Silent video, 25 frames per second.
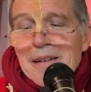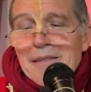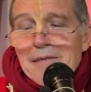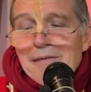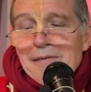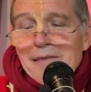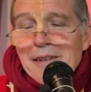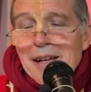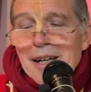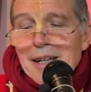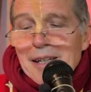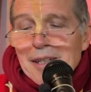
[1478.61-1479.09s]

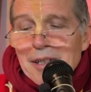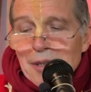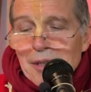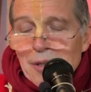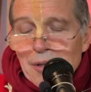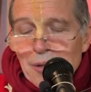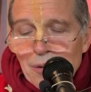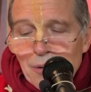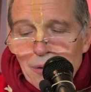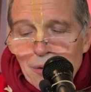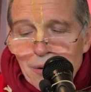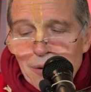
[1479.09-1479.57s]
where
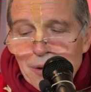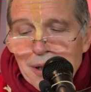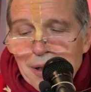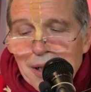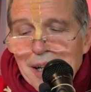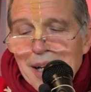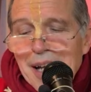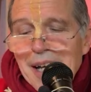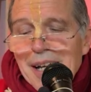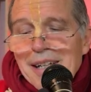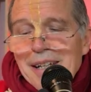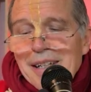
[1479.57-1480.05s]
you
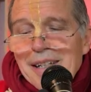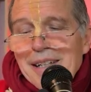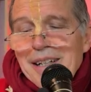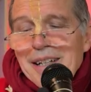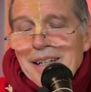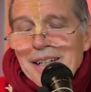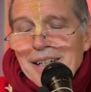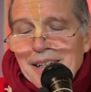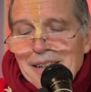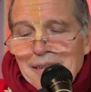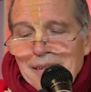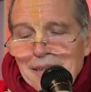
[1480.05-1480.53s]
can
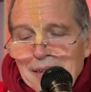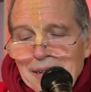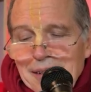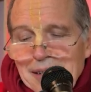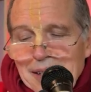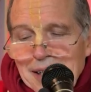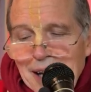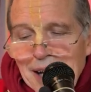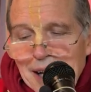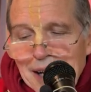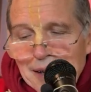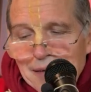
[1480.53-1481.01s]

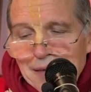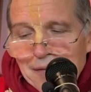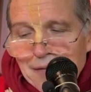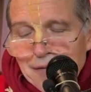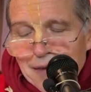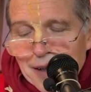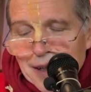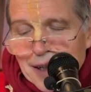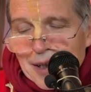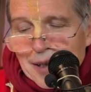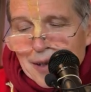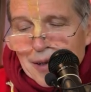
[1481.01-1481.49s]
gain
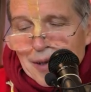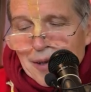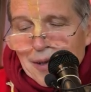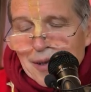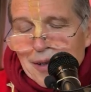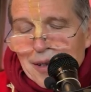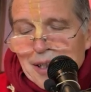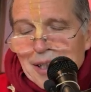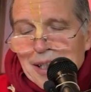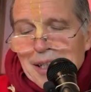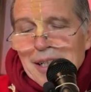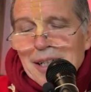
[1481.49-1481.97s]

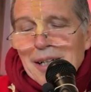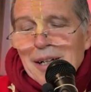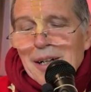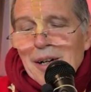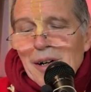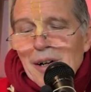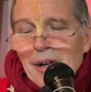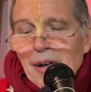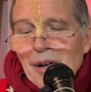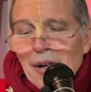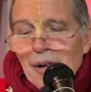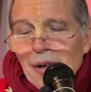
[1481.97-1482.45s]
victory
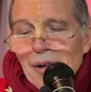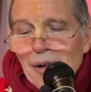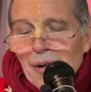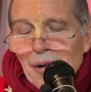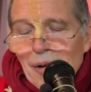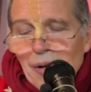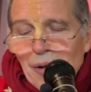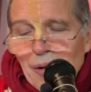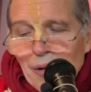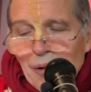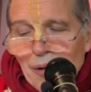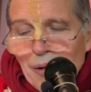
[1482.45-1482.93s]

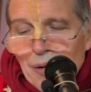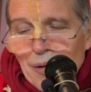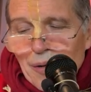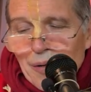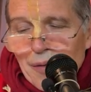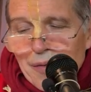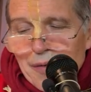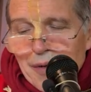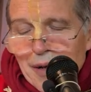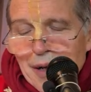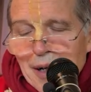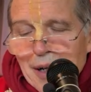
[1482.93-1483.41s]

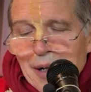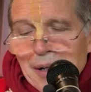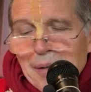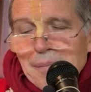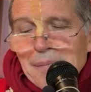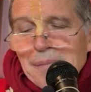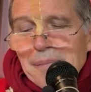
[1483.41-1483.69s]
over